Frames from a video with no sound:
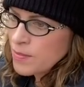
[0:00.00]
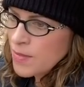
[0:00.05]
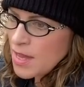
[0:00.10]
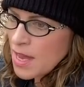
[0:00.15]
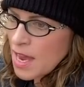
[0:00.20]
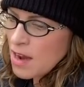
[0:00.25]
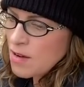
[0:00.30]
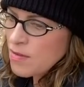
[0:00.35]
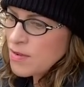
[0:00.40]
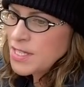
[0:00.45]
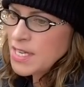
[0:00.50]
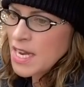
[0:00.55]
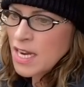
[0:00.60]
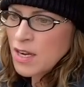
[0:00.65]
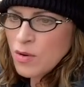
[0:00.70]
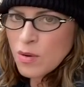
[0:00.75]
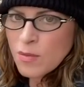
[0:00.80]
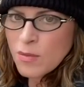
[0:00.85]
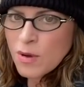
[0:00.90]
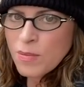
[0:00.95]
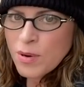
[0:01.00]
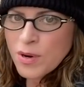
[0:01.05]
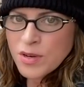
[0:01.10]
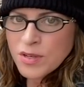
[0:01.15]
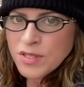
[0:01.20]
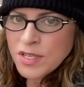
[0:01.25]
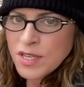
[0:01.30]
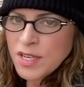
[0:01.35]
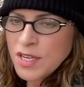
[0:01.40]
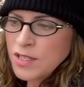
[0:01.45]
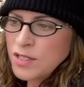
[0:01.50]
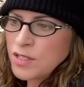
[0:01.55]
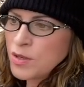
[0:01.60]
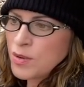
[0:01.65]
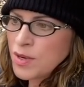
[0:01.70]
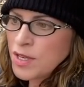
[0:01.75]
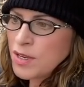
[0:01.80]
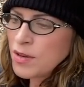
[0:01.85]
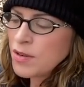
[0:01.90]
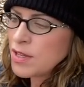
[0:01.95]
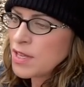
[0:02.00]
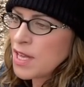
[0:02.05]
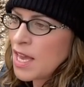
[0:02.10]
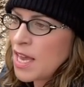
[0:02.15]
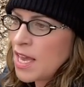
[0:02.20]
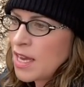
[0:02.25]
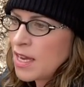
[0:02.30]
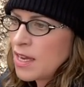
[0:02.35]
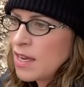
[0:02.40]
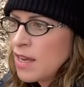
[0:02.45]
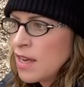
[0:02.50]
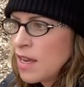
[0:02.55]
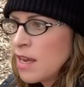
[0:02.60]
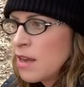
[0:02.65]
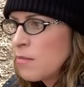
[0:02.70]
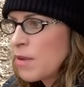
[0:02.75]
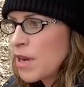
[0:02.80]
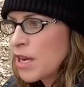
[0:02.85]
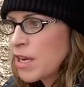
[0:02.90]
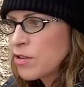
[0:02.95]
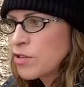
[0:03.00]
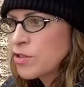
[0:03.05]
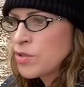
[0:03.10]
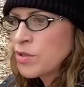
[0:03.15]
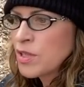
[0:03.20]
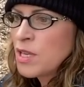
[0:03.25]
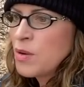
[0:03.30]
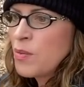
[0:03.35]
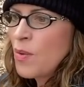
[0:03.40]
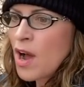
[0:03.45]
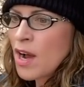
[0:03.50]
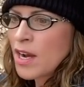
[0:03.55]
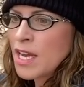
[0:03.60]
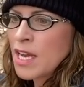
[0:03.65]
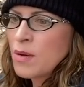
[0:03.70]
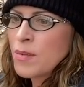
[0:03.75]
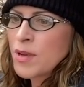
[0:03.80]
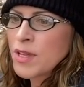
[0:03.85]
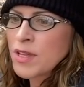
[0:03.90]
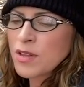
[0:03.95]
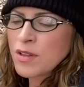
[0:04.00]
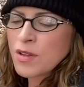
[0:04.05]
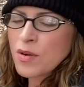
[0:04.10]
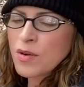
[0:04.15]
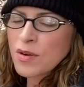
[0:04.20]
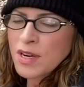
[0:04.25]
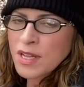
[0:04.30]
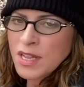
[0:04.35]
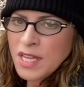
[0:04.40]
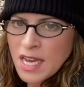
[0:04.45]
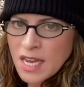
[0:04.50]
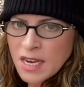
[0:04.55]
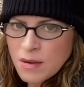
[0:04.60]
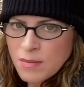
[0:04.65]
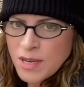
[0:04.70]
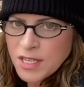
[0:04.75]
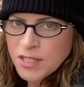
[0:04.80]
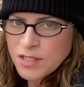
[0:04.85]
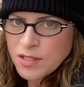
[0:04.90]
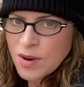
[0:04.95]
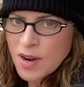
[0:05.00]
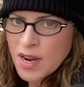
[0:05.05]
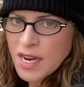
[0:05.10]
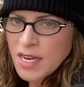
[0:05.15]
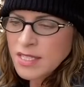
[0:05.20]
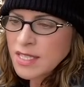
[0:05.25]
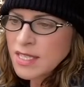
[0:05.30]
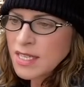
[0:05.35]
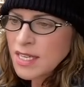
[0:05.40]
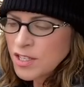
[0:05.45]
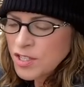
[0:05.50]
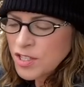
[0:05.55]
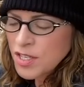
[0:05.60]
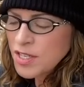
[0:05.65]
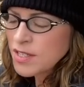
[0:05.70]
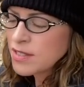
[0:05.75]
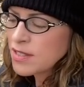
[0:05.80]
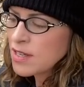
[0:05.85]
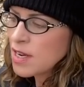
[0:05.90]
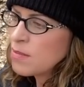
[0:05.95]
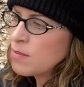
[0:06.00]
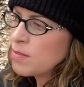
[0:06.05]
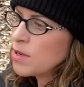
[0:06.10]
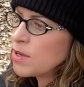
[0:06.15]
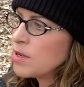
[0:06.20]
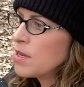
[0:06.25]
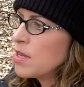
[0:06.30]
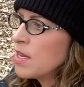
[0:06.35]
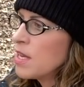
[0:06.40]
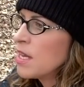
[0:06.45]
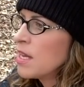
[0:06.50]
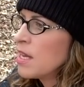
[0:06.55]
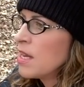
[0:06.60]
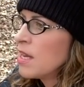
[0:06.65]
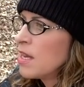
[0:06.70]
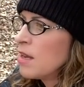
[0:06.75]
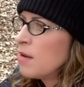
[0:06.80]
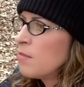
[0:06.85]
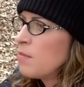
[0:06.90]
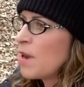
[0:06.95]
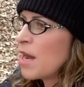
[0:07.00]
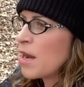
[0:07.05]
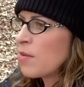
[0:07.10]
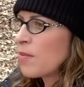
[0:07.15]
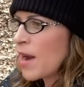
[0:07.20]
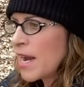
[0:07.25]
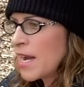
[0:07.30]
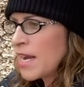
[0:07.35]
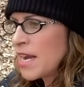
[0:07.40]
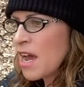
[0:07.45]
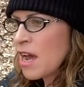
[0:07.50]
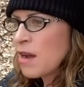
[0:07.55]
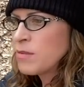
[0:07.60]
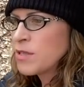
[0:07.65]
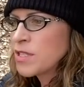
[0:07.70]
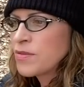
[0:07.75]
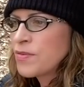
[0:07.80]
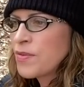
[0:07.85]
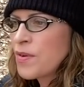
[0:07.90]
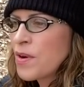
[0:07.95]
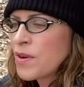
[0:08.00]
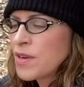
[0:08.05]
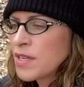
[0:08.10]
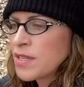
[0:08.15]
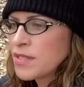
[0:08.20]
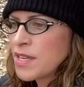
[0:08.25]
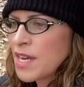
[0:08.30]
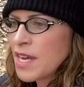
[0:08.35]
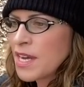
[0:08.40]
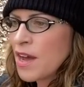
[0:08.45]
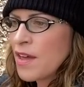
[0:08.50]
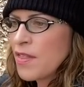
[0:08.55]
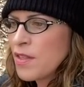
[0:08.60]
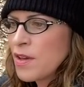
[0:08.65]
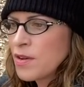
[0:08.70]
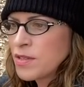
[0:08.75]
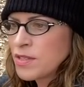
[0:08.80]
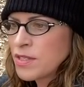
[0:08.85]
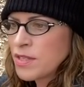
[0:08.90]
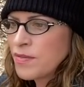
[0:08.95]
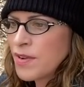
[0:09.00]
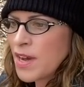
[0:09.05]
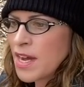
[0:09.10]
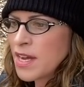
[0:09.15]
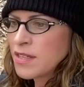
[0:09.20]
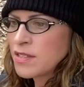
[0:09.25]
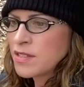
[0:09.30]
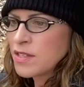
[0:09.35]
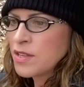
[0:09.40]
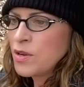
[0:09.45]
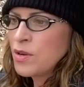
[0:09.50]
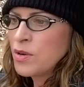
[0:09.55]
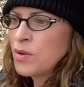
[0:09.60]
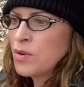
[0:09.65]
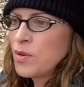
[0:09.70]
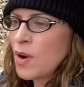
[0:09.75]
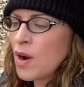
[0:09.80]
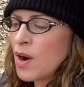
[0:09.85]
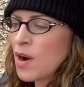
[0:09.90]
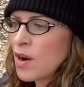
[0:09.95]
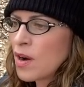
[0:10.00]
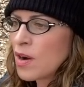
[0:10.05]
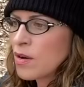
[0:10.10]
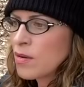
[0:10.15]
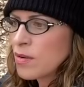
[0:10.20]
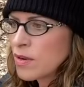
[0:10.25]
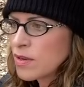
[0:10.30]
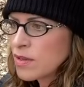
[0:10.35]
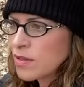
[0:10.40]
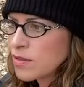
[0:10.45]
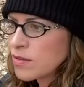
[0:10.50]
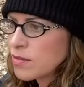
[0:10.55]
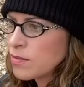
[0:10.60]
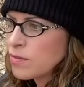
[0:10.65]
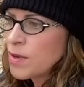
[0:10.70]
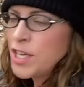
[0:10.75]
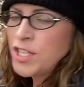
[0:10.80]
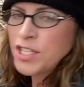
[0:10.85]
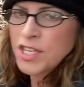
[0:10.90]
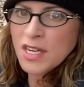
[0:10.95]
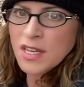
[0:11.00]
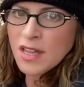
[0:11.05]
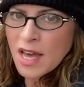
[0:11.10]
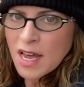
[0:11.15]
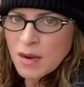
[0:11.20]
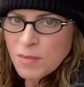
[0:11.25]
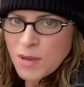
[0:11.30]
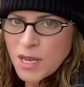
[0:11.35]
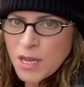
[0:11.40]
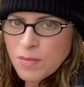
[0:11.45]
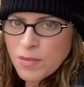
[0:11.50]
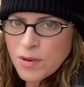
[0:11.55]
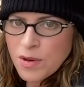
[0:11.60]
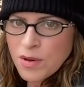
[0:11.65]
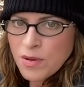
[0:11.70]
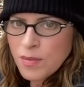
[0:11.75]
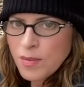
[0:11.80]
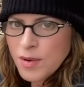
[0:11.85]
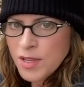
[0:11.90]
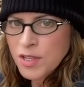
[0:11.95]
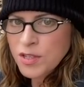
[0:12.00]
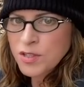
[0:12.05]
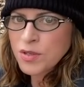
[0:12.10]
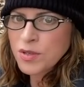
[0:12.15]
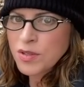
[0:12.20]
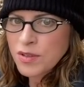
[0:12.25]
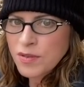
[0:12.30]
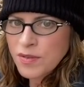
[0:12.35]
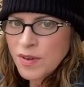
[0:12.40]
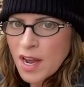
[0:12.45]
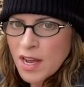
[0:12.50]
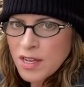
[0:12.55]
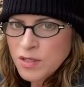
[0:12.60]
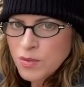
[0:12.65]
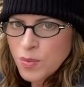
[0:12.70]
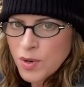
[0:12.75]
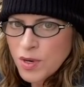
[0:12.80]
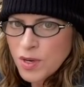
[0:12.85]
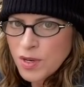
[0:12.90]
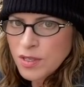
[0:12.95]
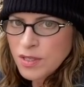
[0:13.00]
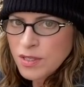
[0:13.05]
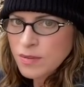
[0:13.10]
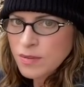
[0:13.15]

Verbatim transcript: everyday normal person doing your thing, but you're truly walking with the Lord and the enemy's trying to get you to stumble. But right now I'm just focusing on those of us who are reaching a lot of people with the truth of God's word.